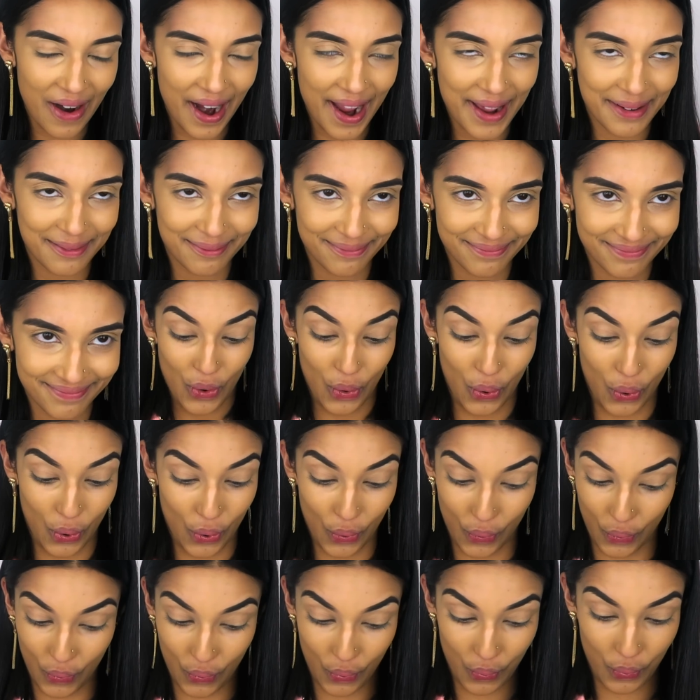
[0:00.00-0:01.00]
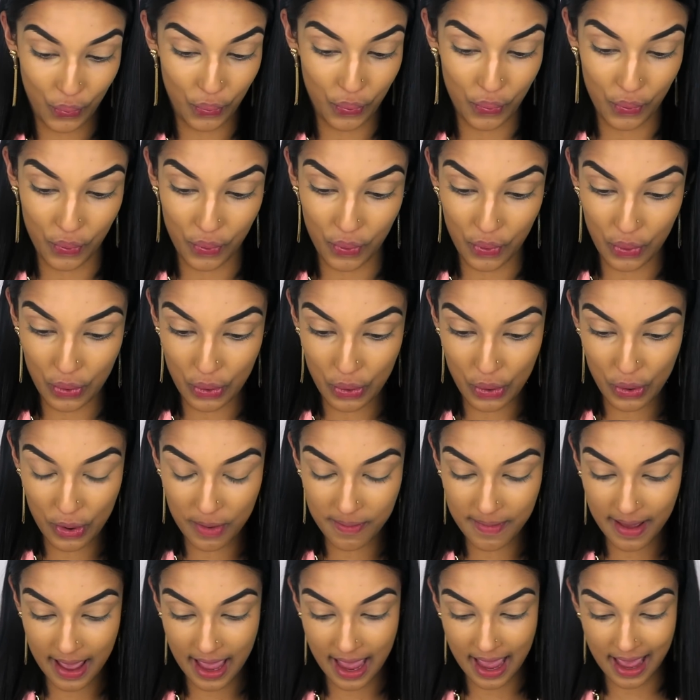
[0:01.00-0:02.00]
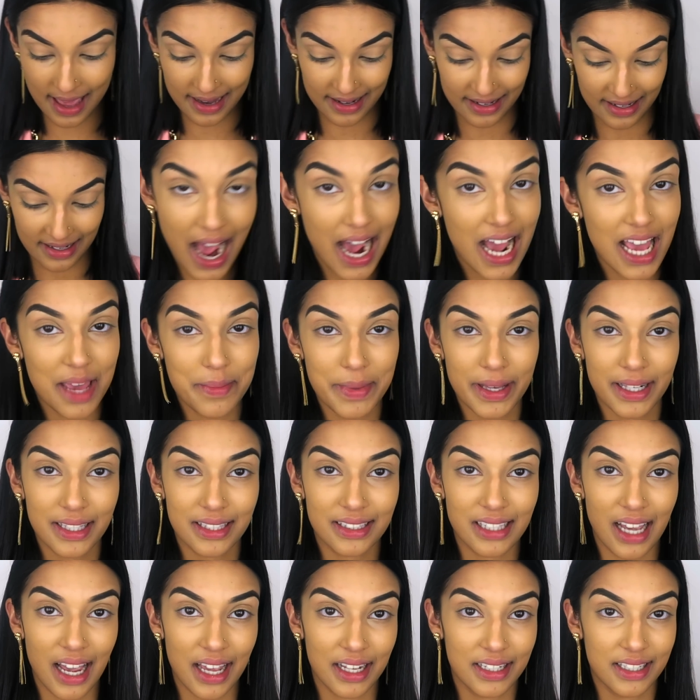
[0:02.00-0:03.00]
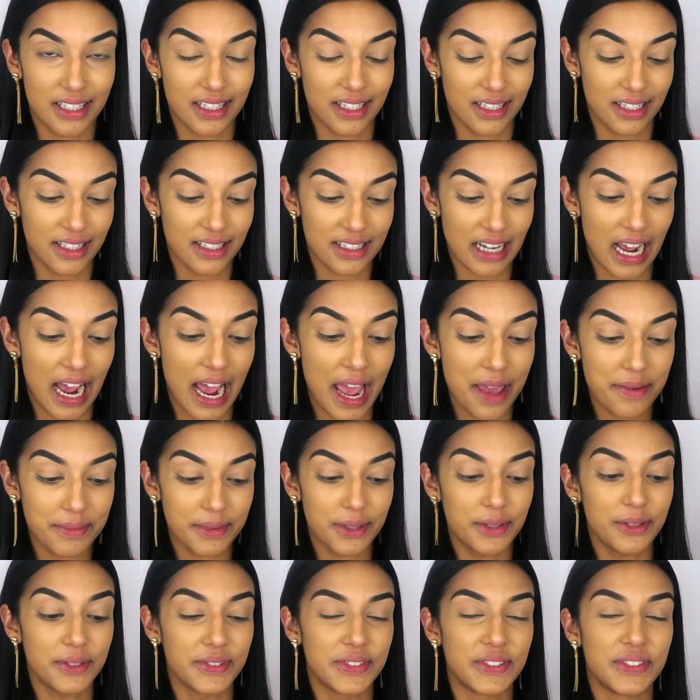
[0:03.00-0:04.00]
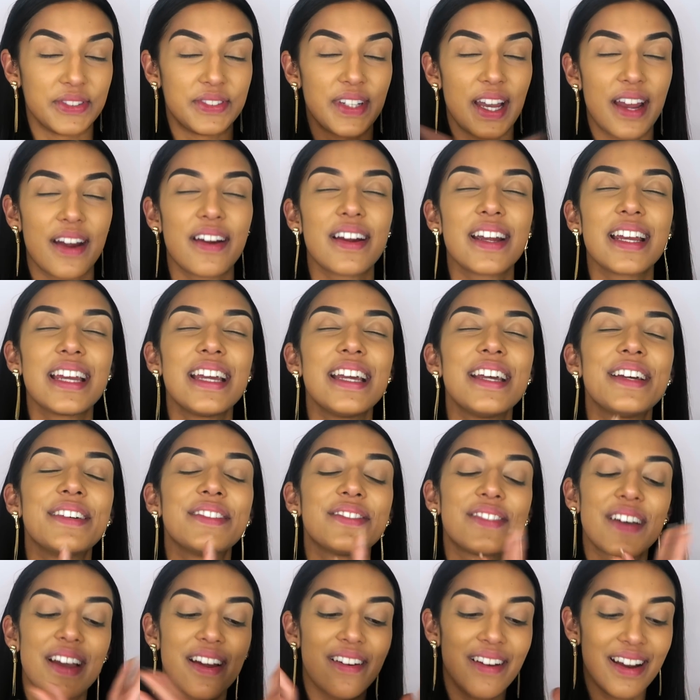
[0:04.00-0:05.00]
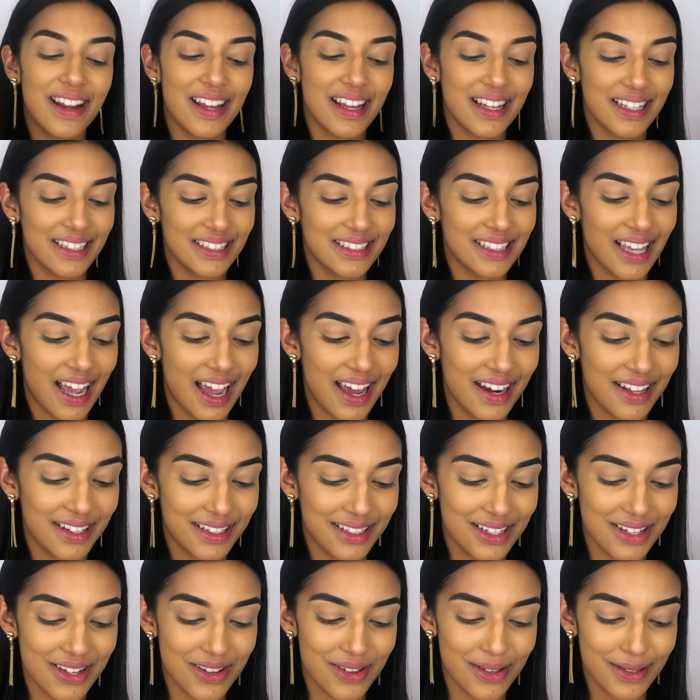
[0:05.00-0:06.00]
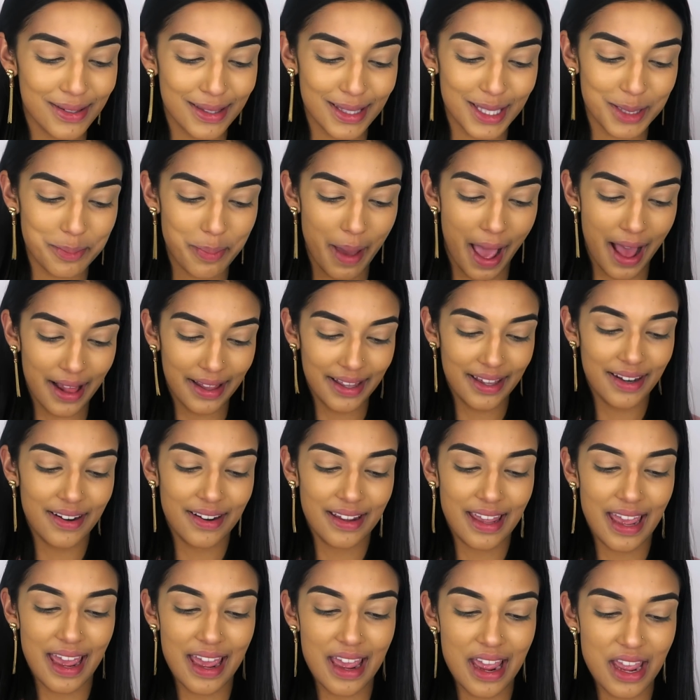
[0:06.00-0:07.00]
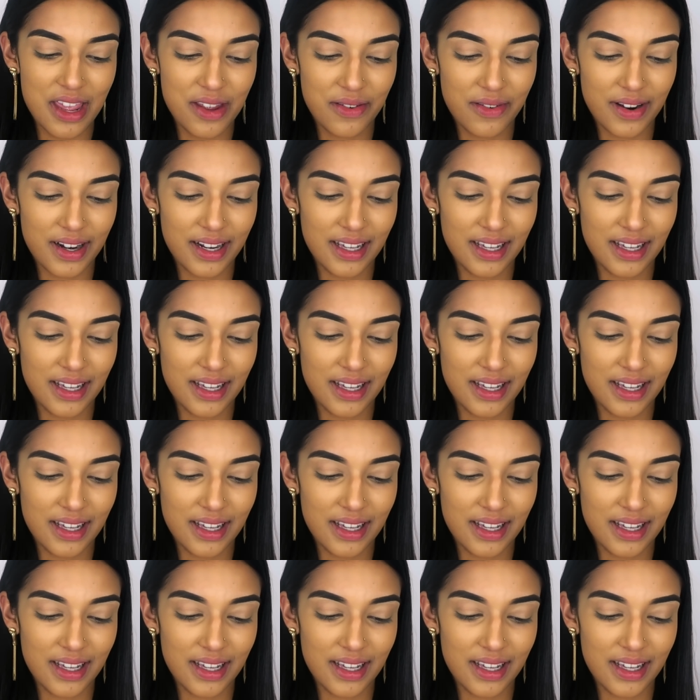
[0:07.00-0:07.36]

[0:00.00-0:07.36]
Alright. Whew, man. I am excited. I'm very excited to use this palette. Okay, are you